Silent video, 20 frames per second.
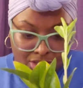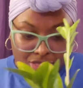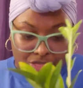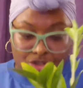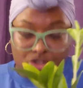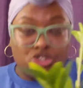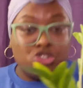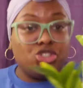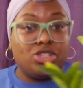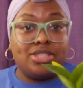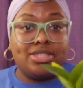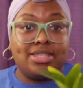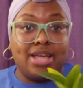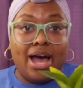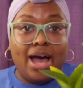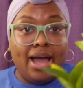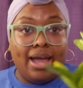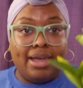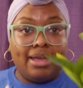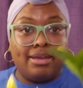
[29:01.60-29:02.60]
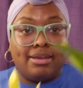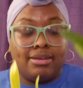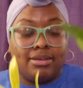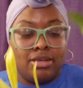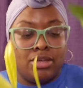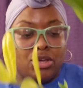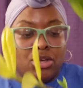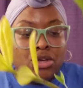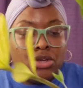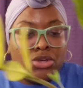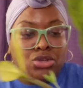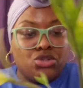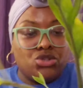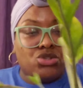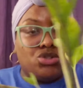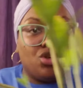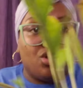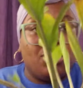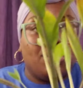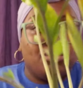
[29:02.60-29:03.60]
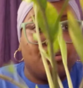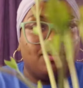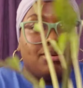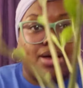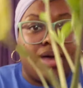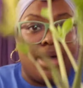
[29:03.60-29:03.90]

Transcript: they're just dying. So